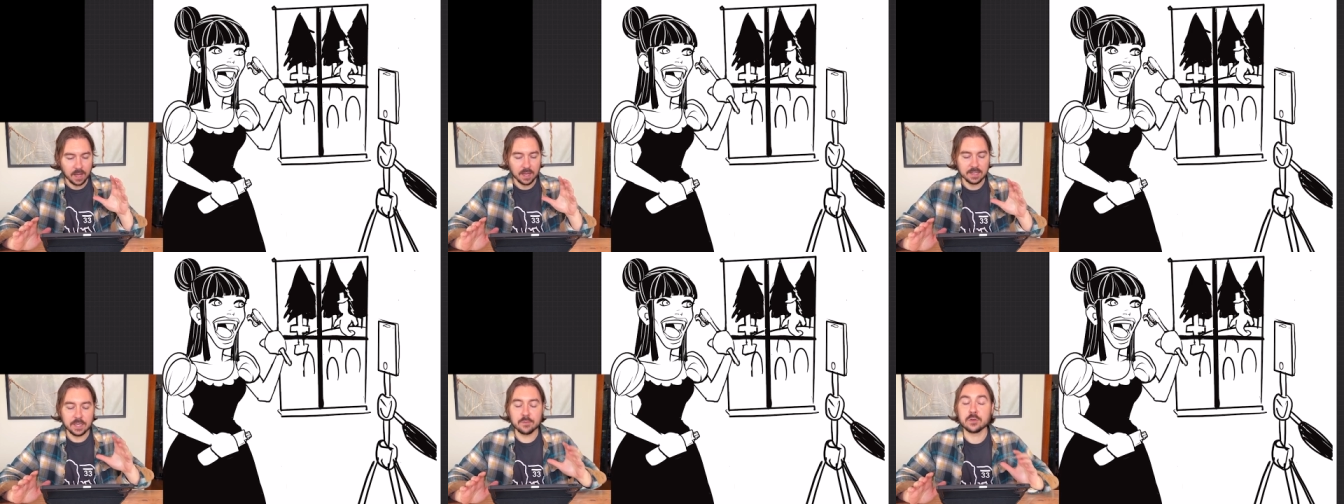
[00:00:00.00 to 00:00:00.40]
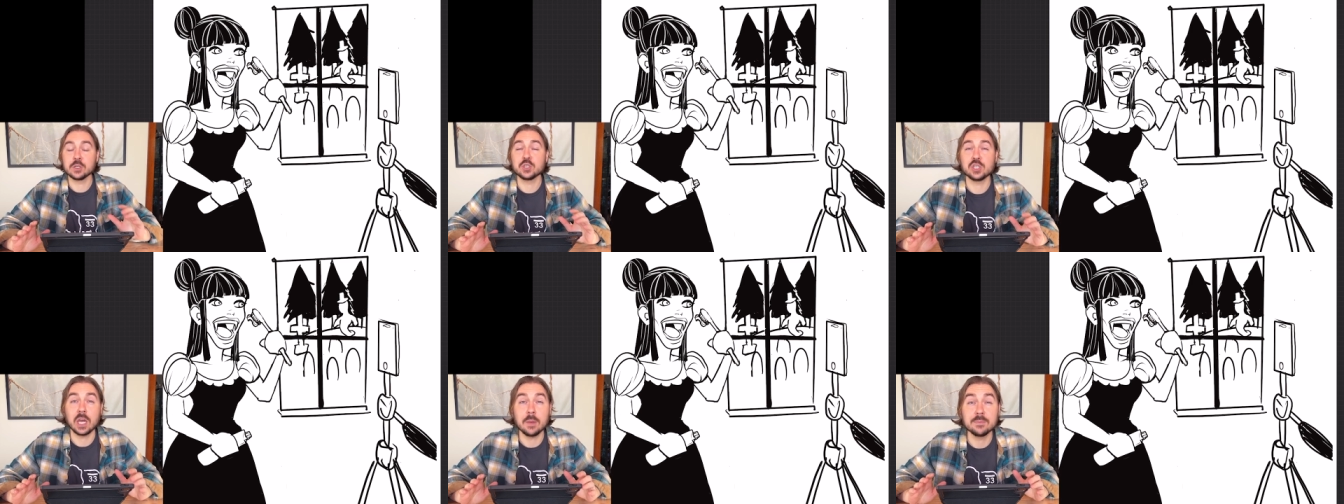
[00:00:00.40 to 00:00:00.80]
different
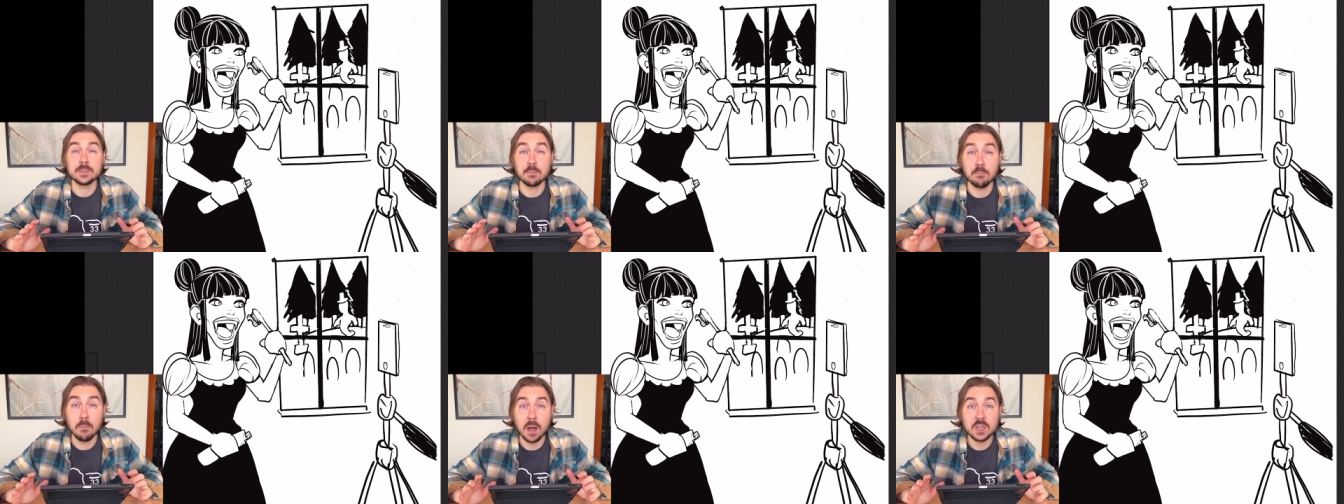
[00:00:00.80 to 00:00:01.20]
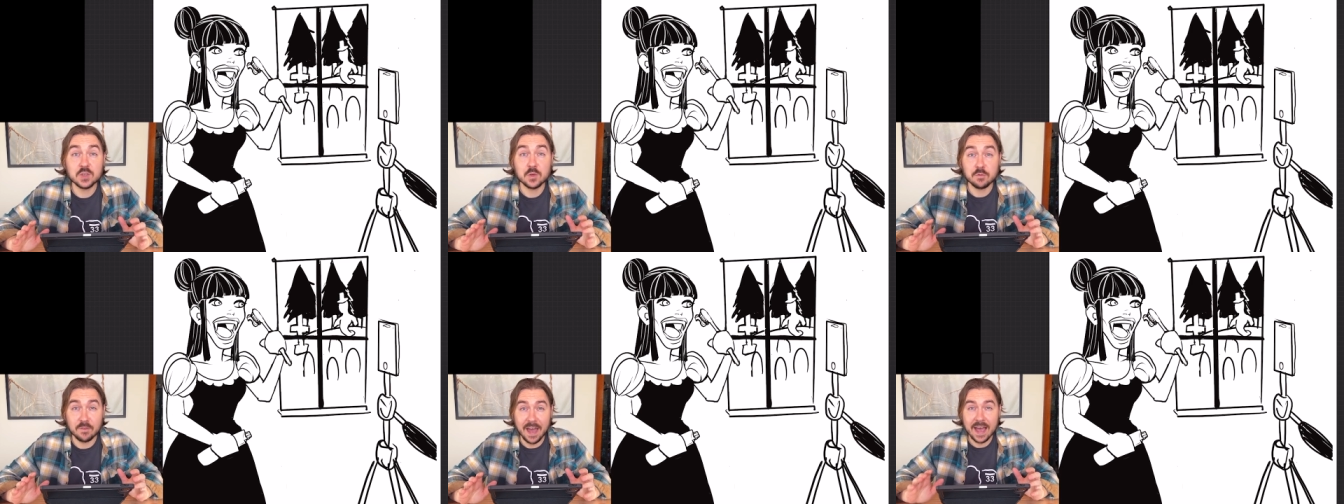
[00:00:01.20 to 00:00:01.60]
shapes much
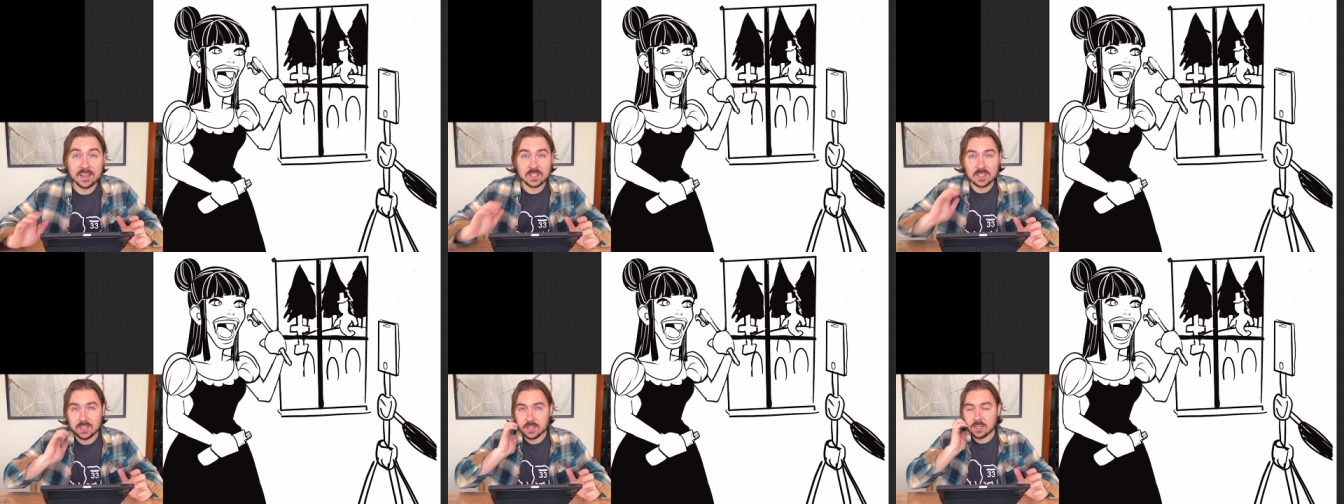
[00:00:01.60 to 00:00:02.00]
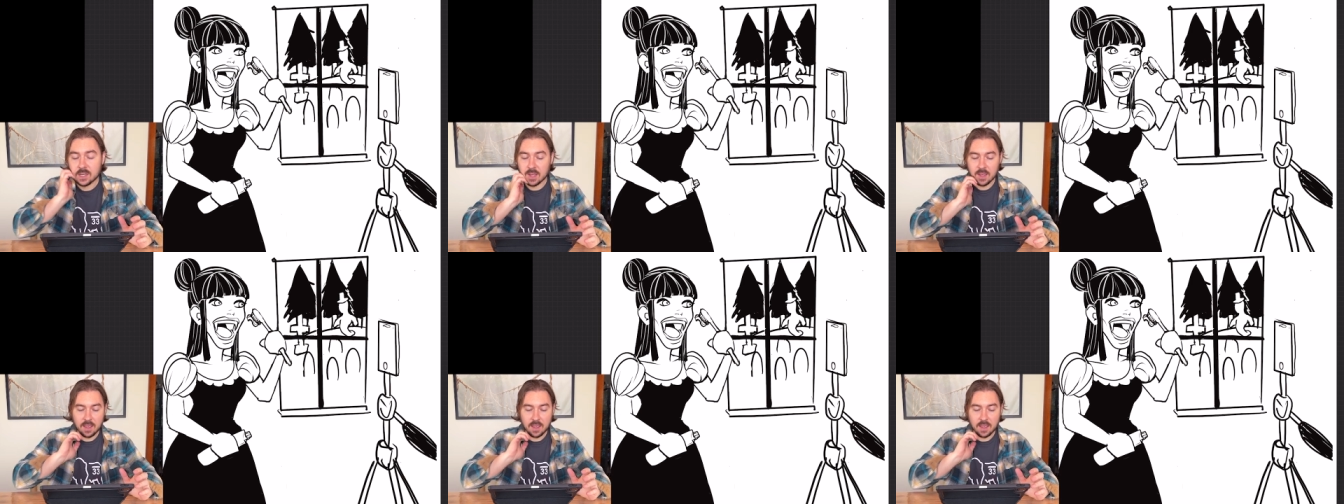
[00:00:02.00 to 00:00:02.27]
faster.